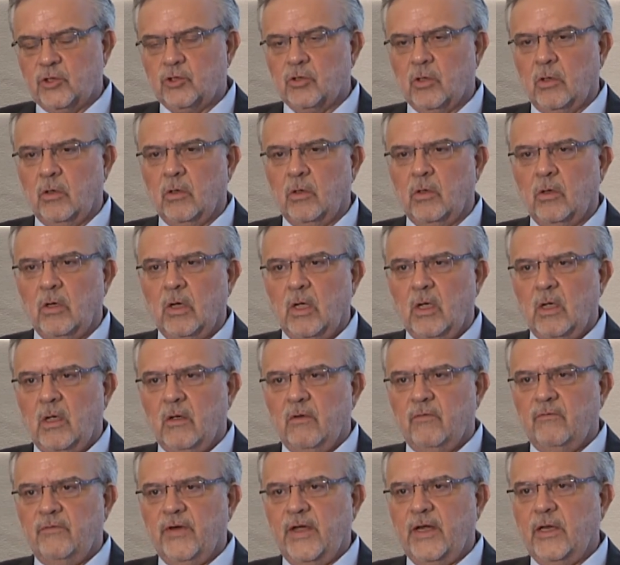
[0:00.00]
so
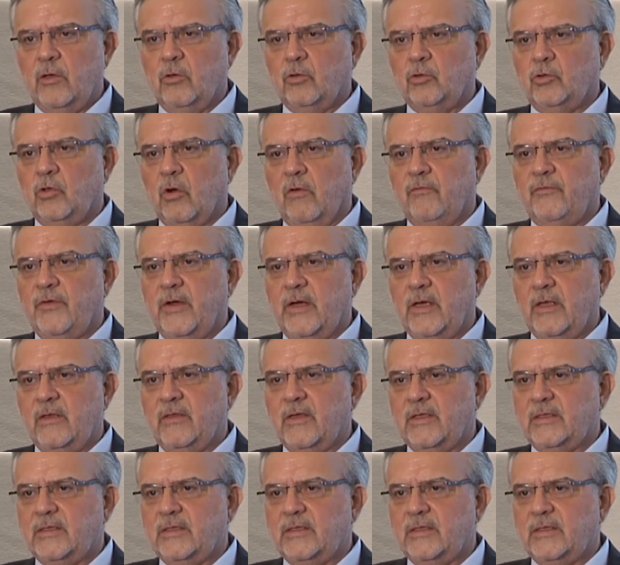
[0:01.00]
very good offering.